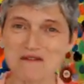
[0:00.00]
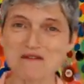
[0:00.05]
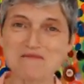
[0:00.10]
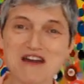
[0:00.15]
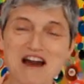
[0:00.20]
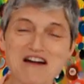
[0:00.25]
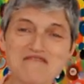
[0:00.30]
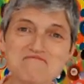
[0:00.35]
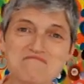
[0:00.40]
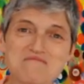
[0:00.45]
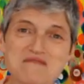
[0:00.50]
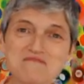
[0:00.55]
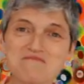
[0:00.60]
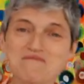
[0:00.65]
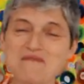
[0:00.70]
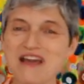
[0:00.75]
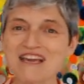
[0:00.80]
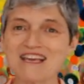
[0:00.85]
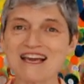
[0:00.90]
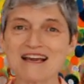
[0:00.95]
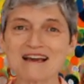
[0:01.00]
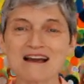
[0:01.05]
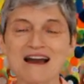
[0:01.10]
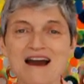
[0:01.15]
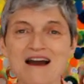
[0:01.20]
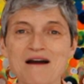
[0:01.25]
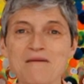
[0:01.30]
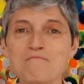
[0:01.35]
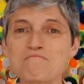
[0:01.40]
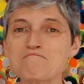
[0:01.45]
Maybe I haven't been
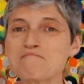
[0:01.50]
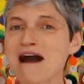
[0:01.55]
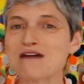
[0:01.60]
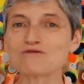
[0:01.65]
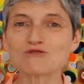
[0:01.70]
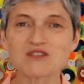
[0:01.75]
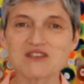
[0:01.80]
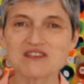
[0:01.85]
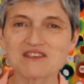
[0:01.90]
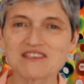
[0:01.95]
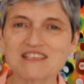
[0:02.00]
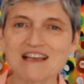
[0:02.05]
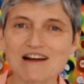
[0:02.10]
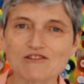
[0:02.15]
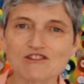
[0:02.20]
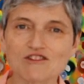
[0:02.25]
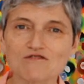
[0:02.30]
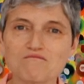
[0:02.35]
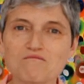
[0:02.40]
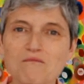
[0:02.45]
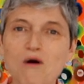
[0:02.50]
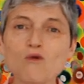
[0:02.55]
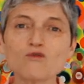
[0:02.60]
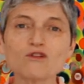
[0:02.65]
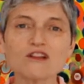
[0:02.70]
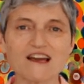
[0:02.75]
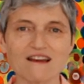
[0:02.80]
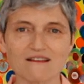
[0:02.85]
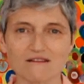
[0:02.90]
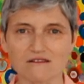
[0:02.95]
making mountains out of
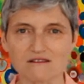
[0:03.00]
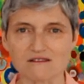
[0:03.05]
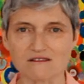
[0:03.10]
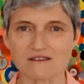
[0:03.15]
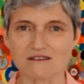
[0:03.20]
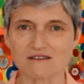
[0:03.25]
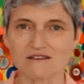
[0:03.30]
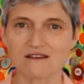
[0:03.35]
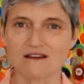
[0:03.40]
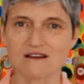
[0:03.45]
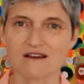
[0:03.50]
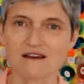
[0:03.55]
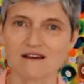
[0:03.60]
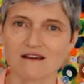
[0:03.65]
molehills.